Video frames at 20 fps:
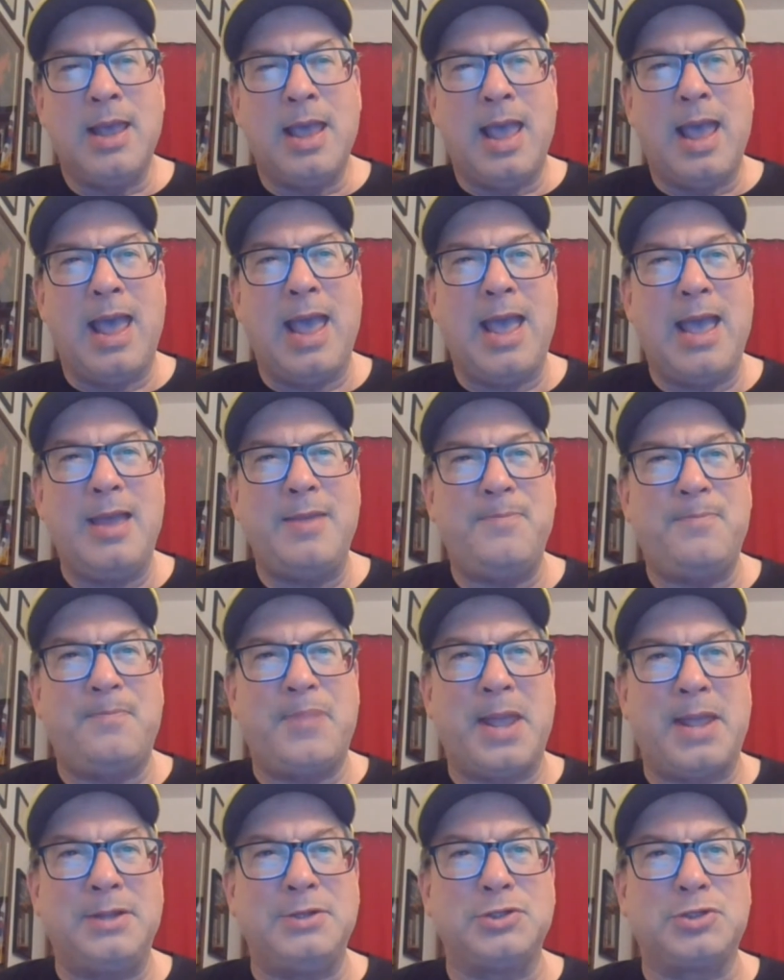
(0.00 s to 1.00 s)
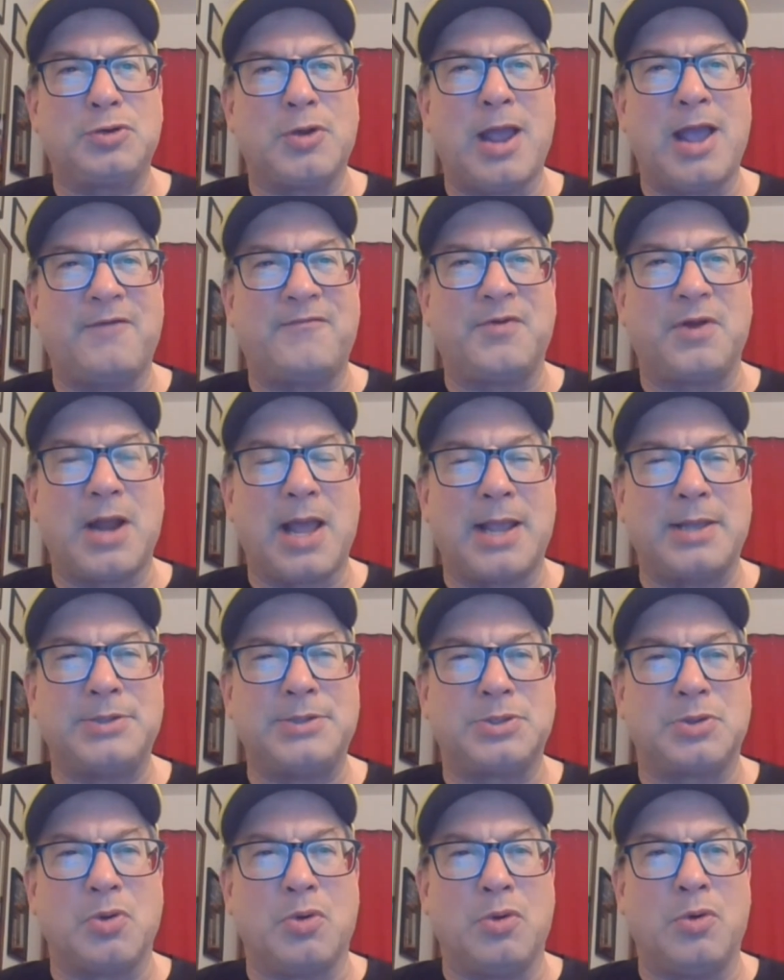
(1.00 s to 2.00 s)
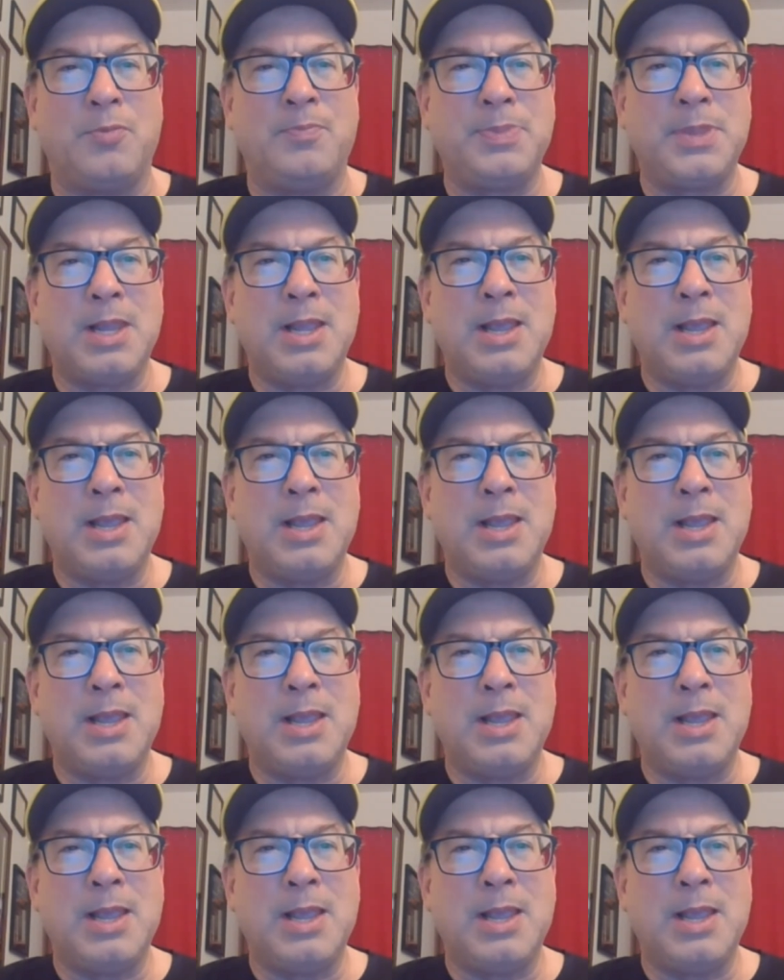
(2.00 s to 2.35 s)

at Penn Trafford High School.